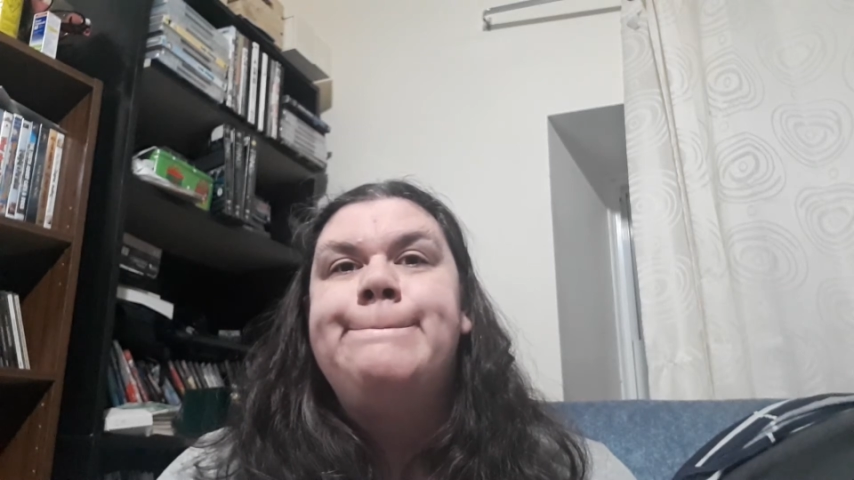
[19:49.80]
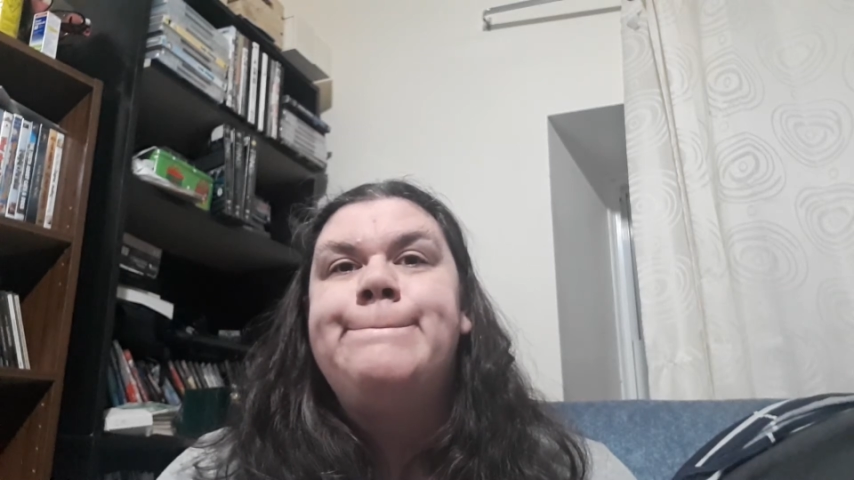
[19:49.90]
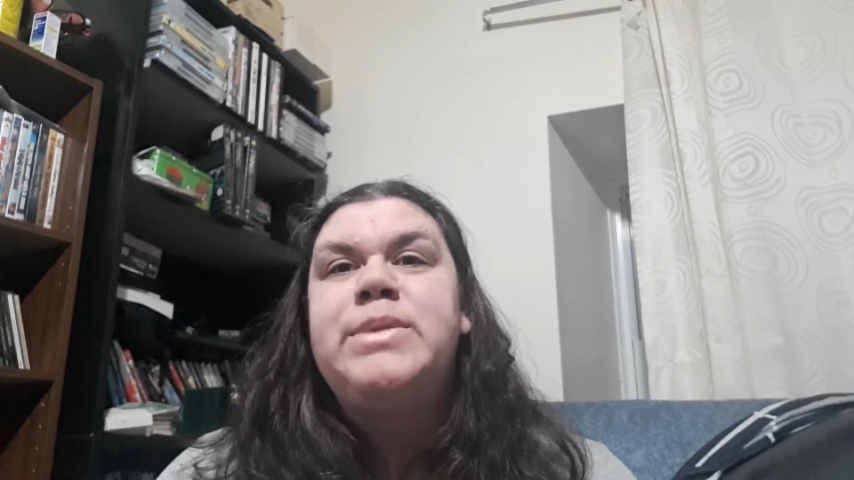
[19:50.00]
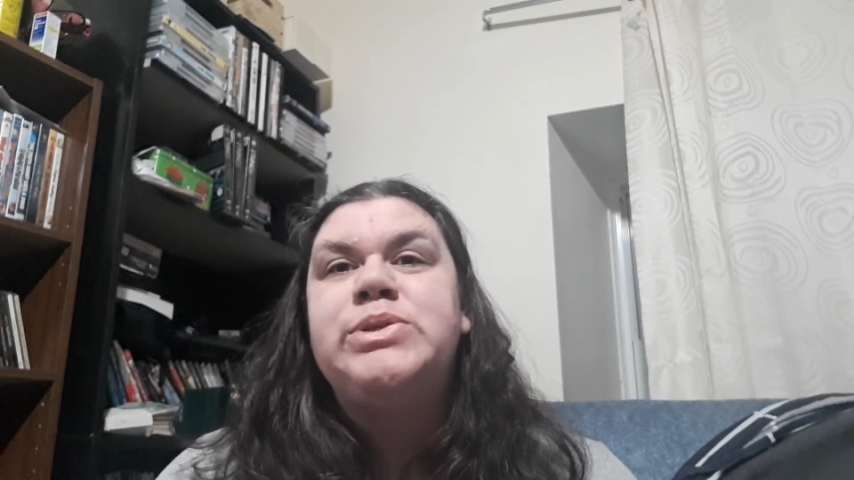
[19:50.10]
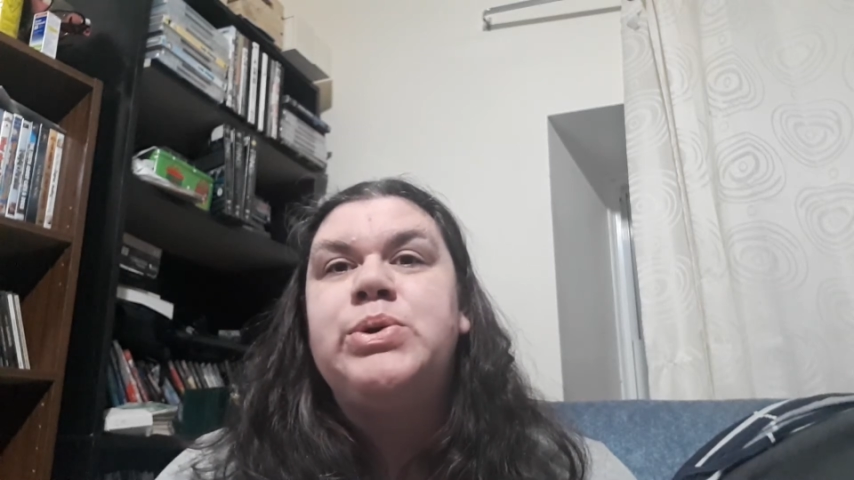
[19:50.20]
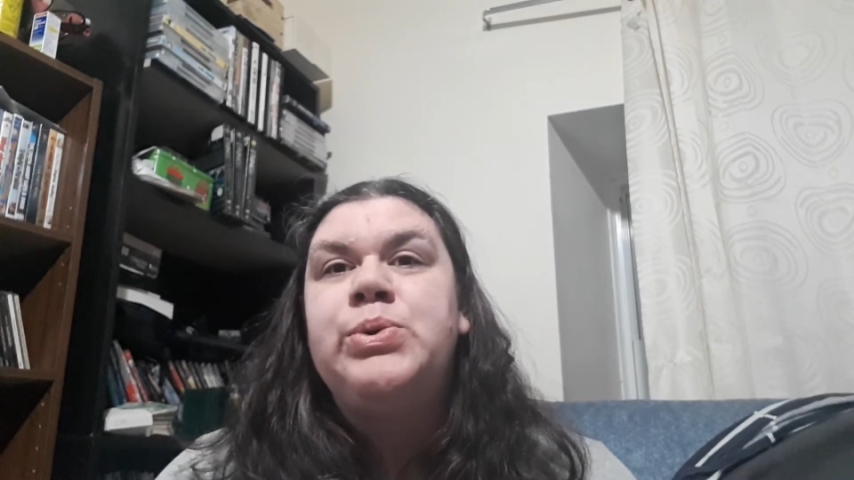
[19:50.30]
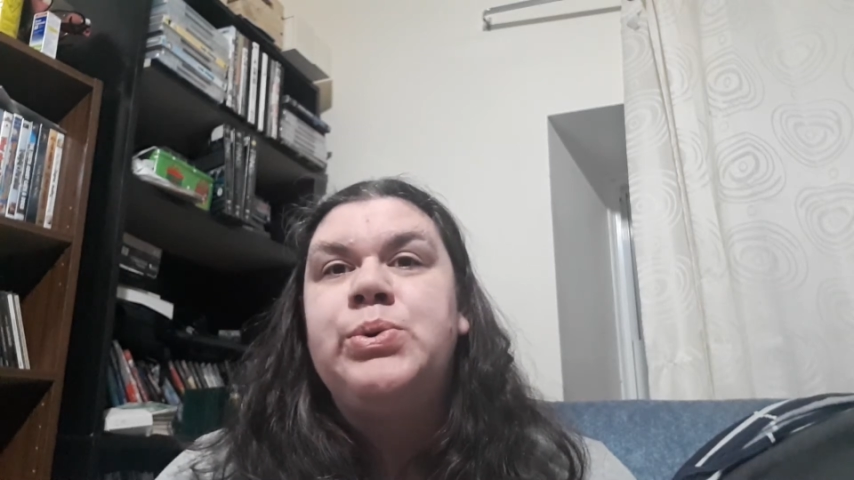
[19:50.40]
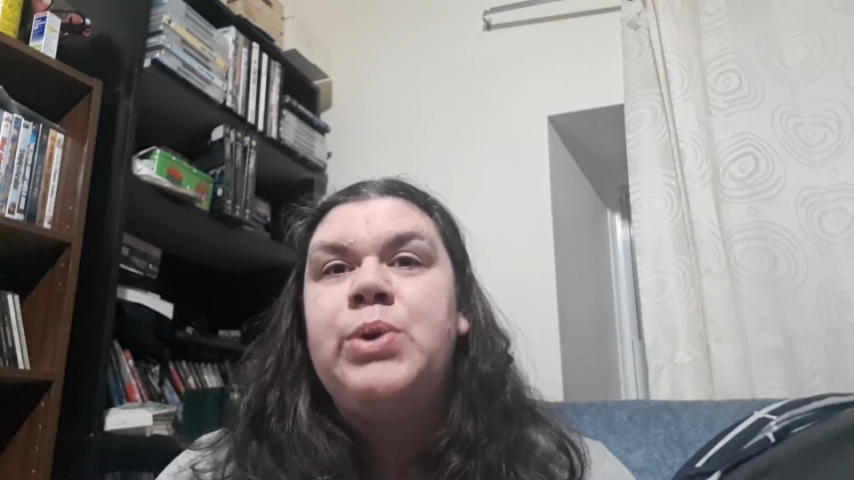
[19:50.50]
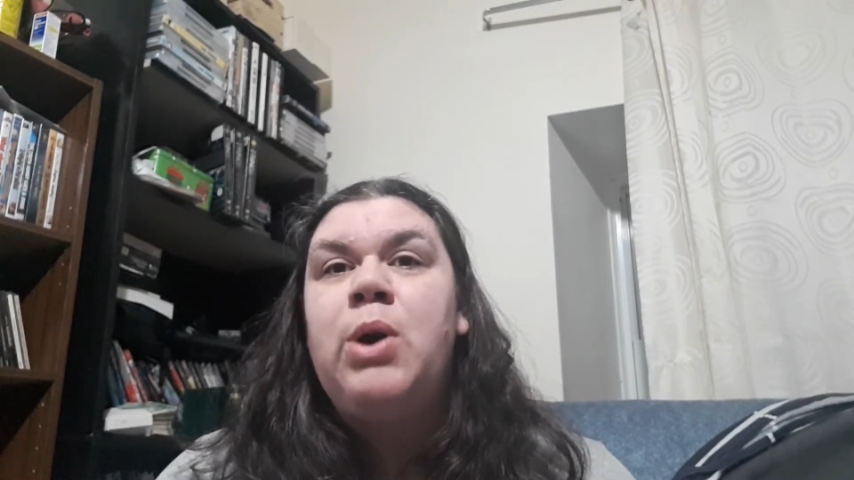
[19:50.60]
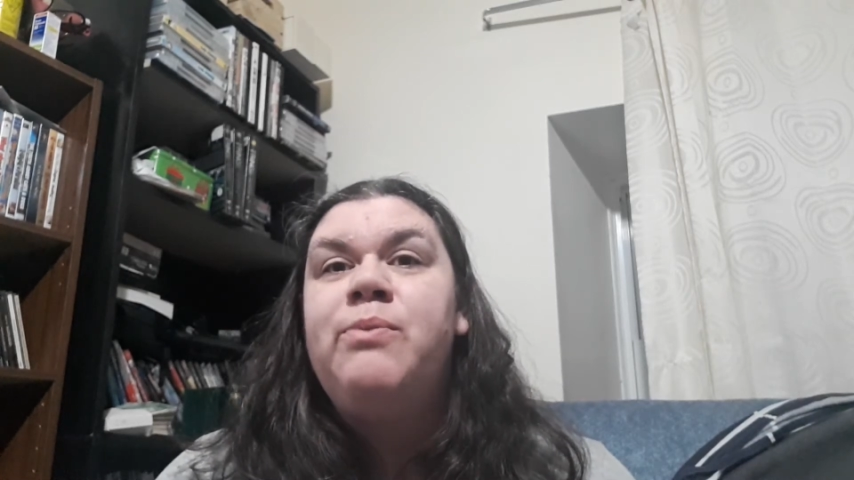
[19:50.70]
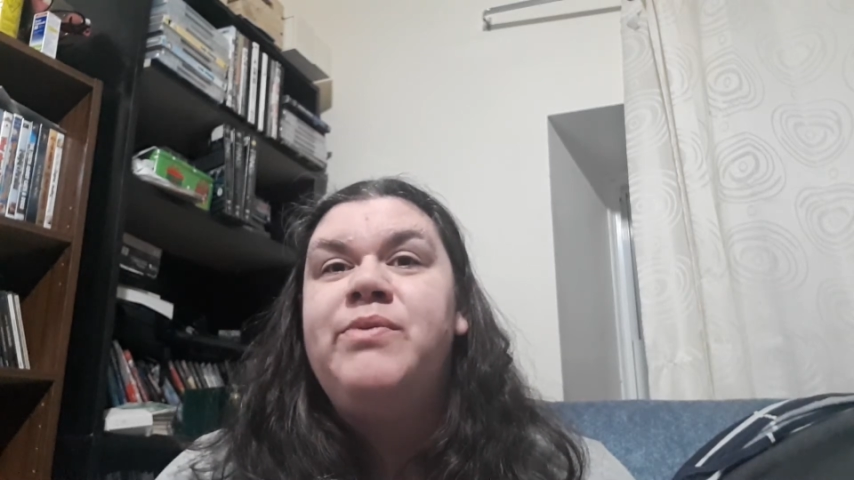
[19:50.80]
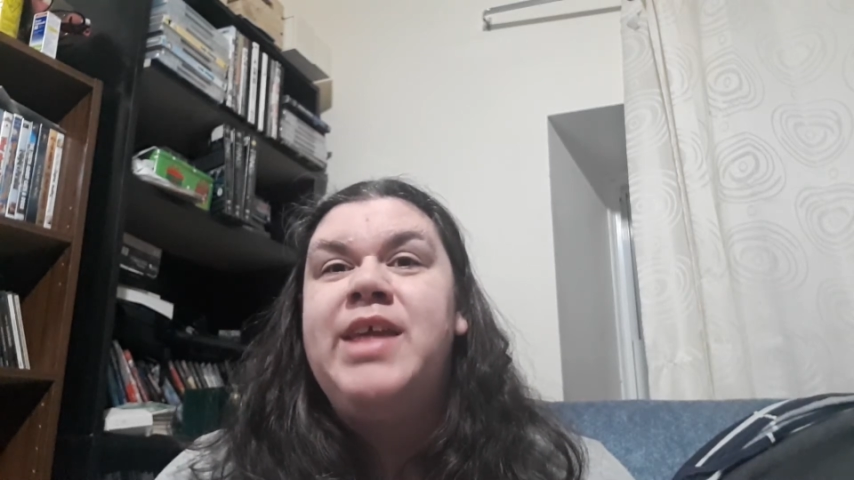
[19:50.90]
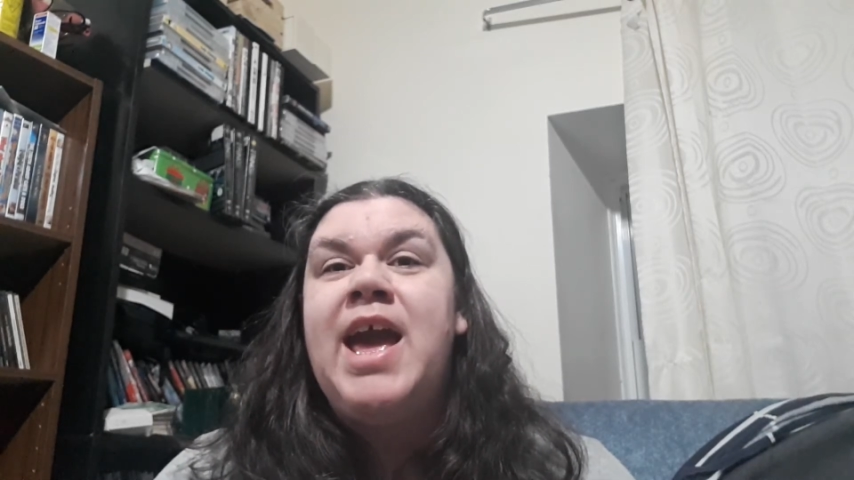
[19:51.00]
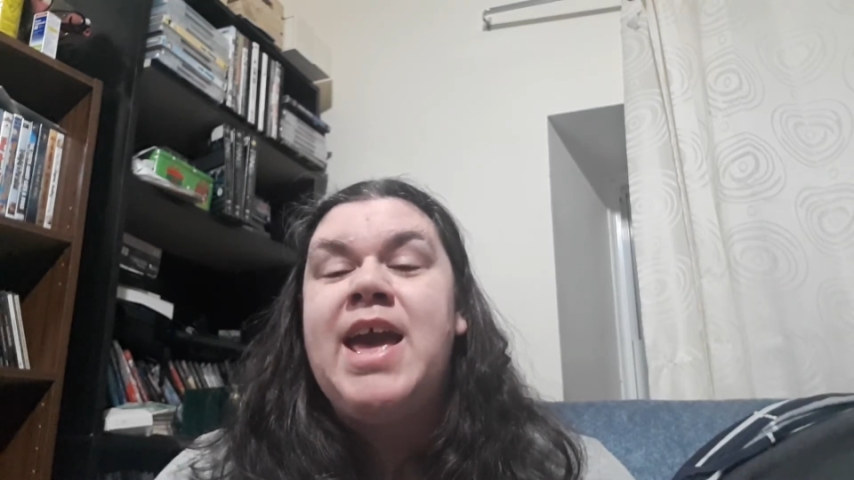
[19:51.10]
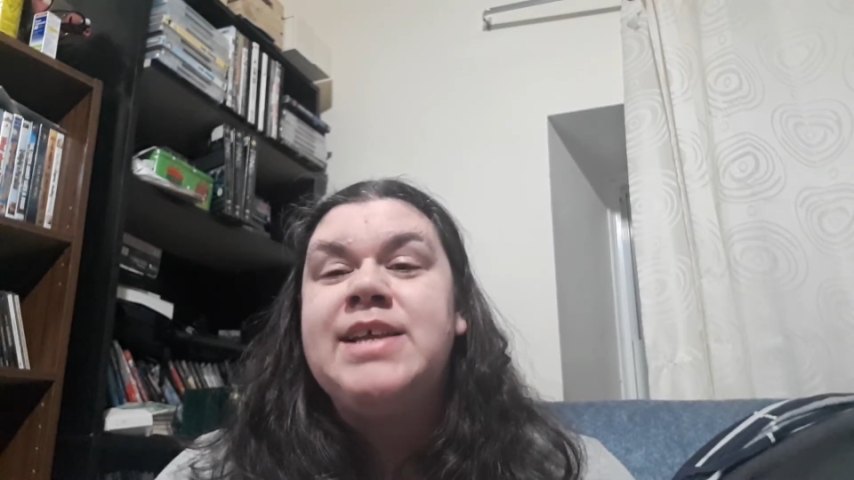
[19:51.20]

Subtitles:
So yay,